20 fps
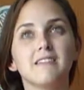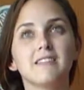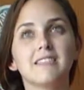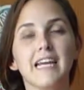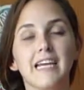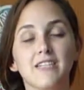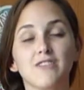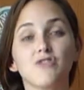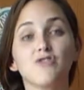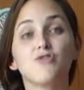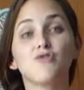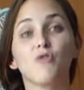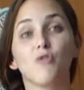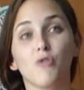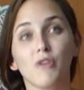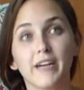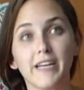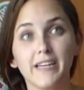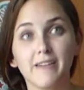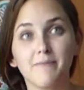tense
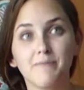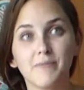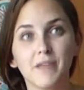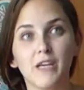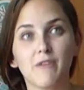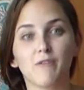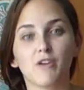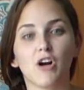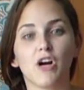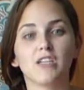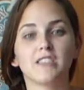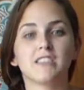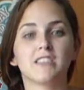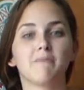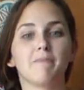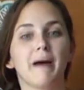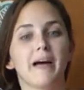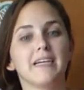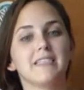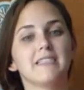story in regards
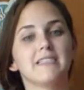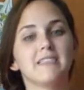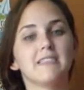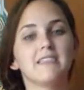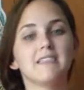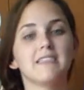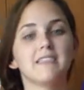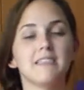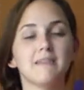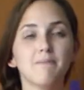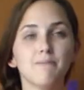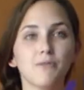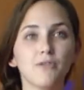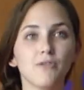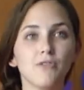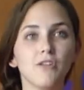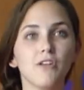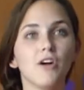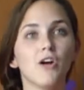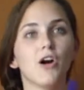to past
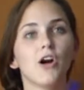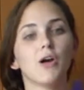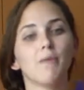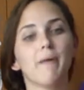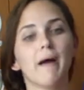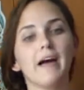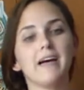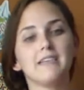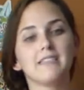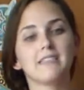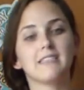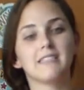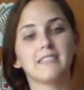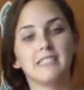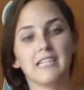simple or past